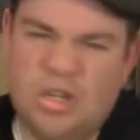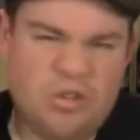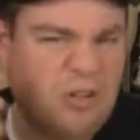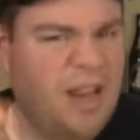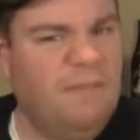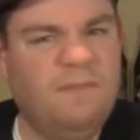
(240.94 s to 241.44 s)

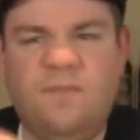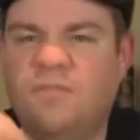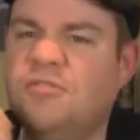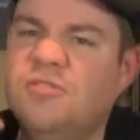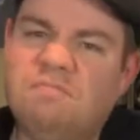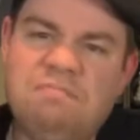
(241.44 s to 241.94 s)

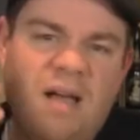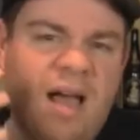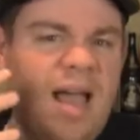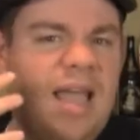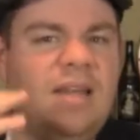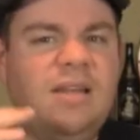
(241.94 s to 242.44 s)
grapefruit,
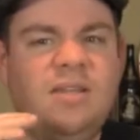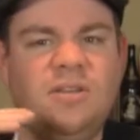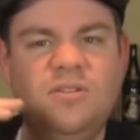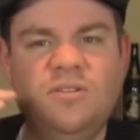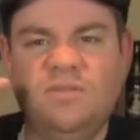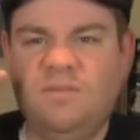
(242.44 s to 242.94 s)
pine
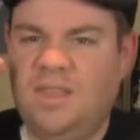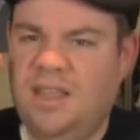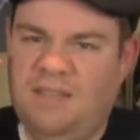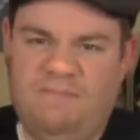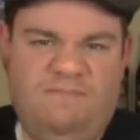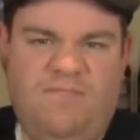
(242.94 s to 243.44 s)
needle,
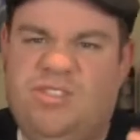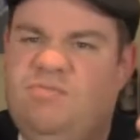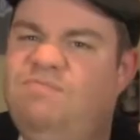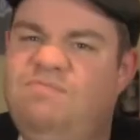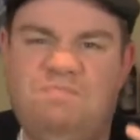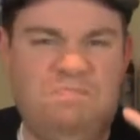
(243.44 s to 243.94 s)
like
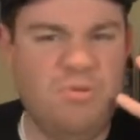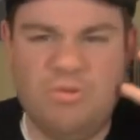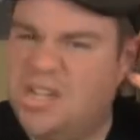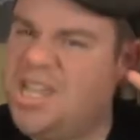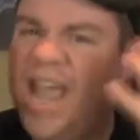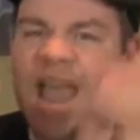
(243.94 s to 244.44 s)
just
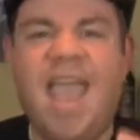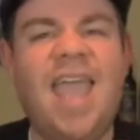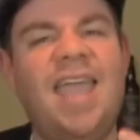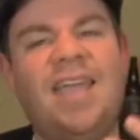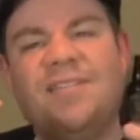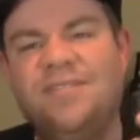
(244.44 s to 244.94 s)

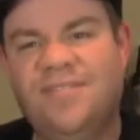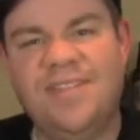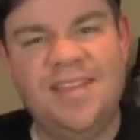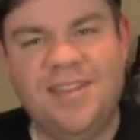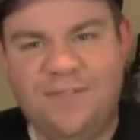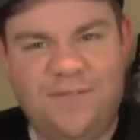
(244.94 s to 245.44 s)
bouquet of
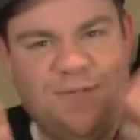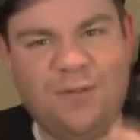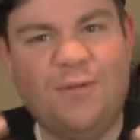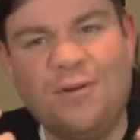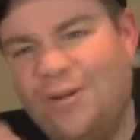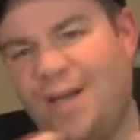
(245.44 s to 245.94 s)

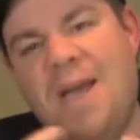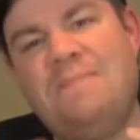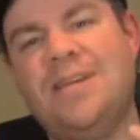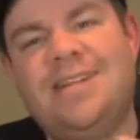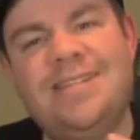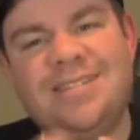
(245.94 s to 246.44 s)
floral
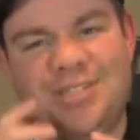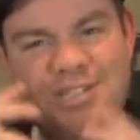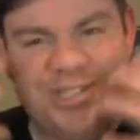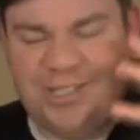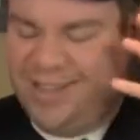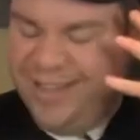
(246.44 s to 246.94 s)
epicness
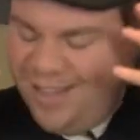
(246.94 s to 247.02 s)
just